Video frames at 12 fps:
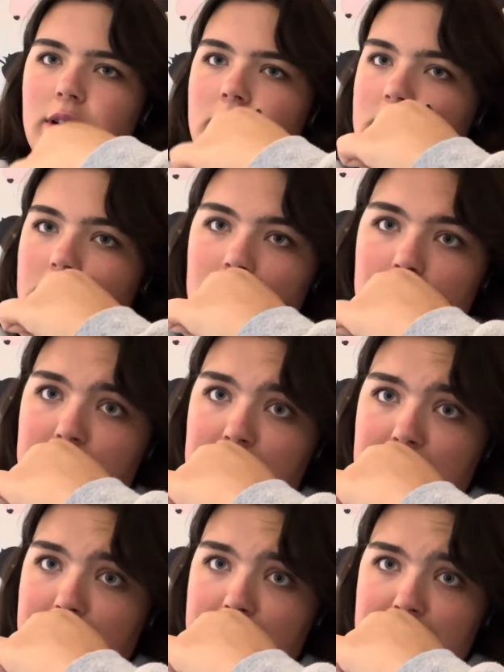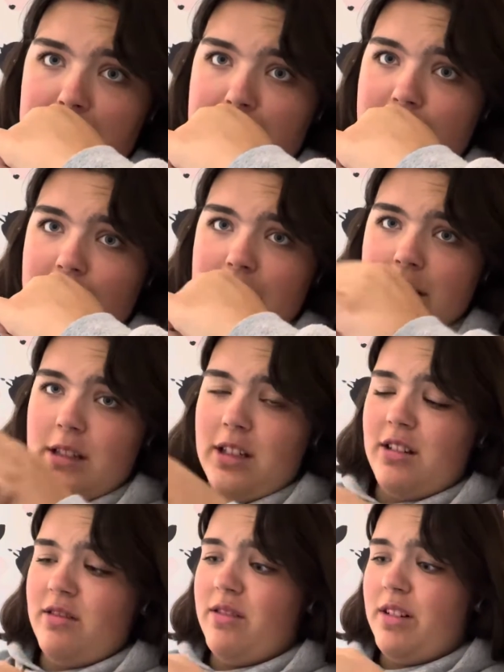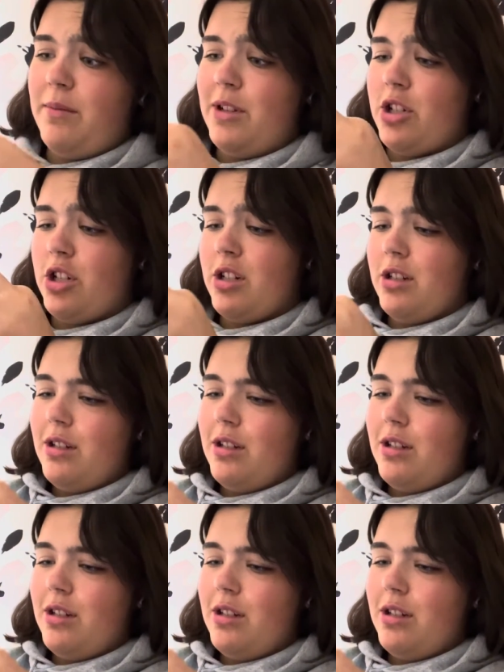So I'm just gonna do that because I don't want to measure.